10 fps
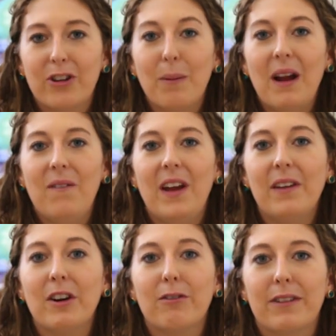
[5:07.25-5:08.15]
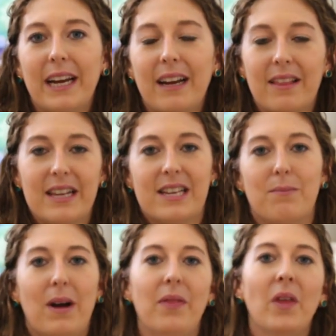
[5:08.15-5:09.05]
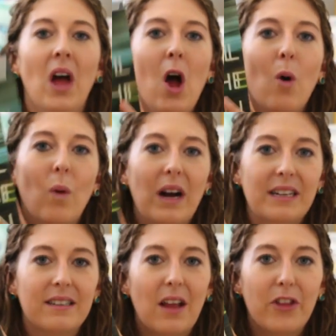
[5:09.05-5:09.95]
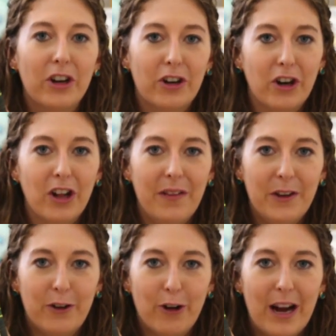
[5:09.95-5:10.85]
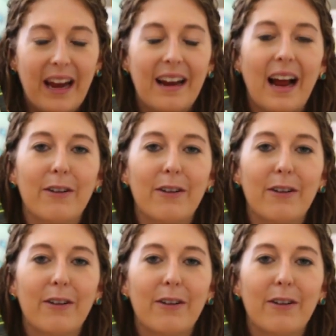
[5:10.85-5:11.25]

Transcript: So my favorite read this month was The Girl on the Train.